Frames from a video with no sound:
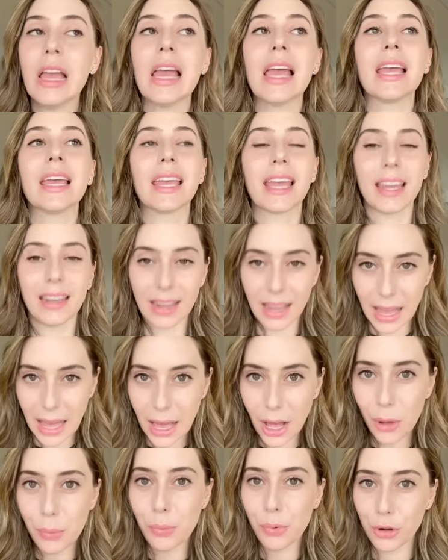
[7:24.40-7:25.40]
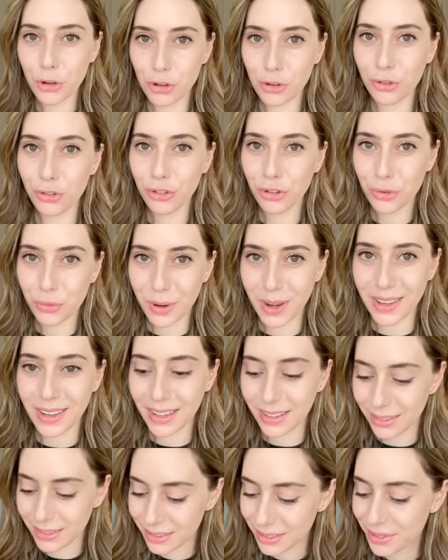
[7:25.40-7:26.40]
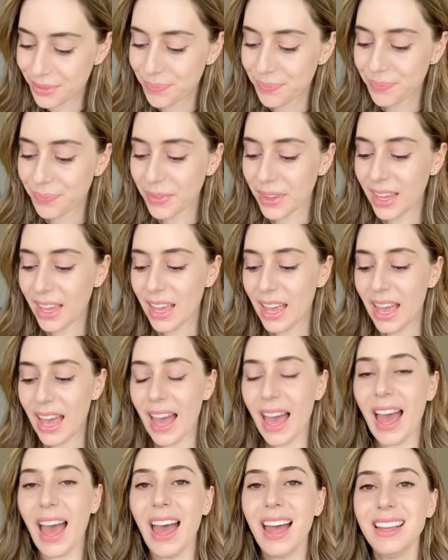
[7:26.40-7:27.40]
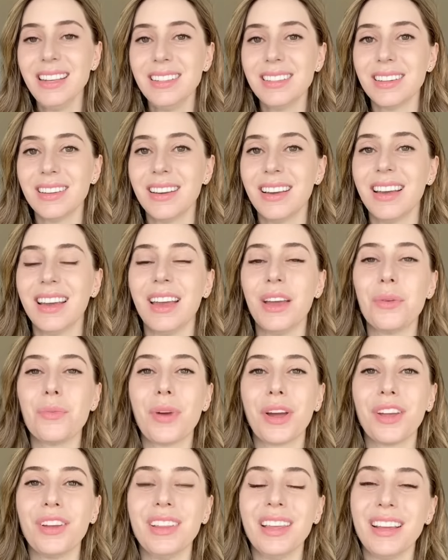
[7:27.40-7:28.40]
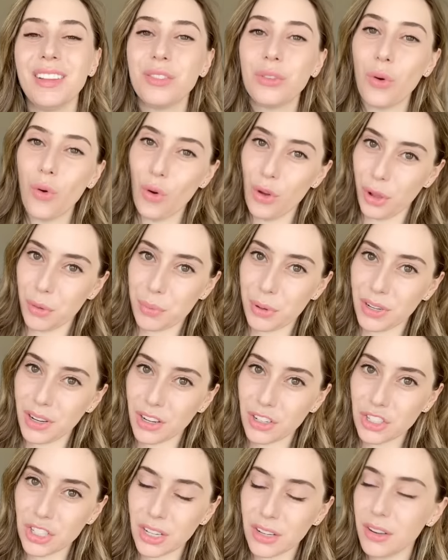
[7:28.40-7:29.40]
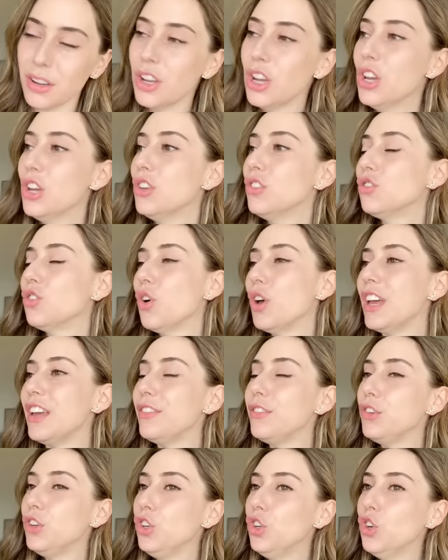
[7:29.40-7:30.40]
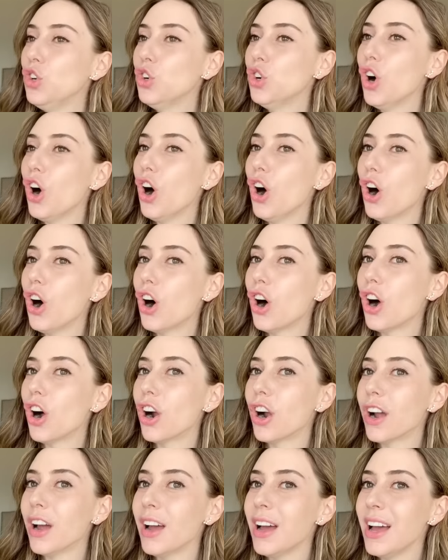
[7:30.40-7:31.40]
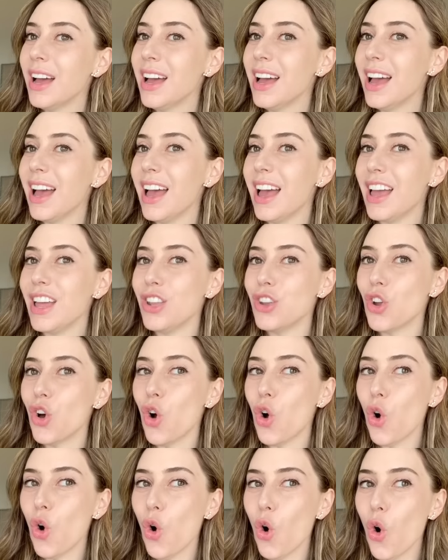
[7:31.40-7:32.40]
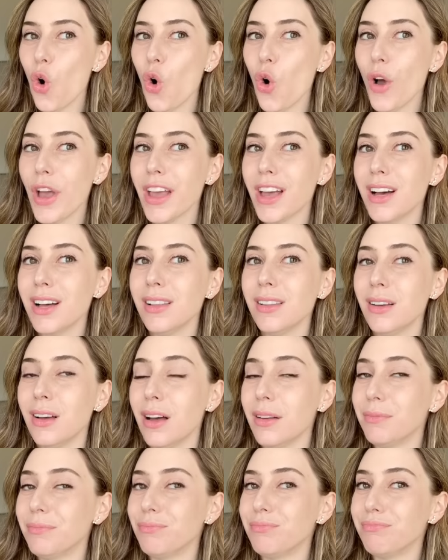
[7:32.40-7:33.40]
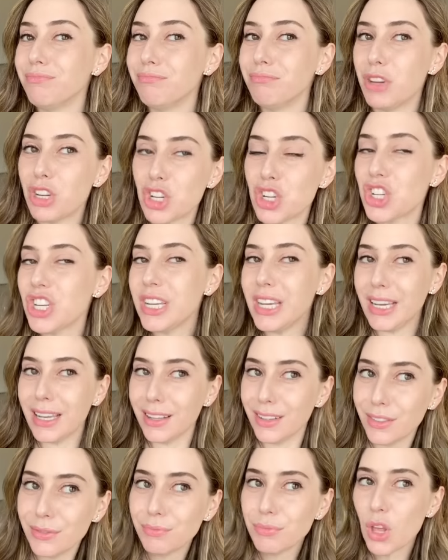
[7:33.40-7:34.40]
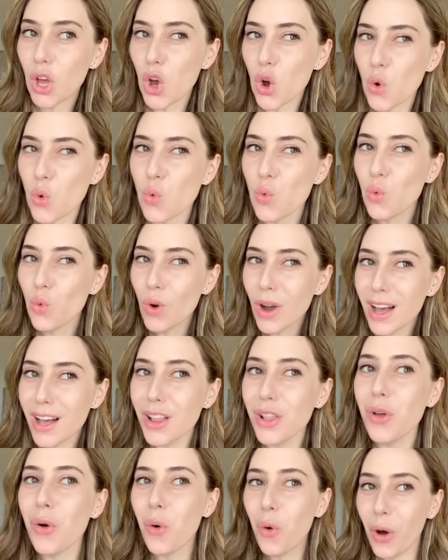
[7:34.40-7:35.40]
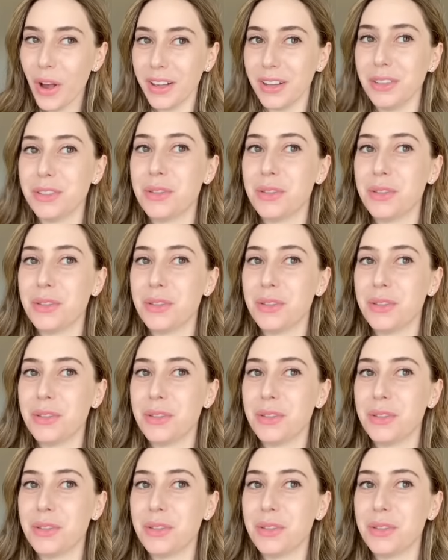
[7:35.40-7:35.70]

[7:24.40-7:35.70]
can help reduce redness. And it regulates oil production. So if you are an oil machine, a well-oiled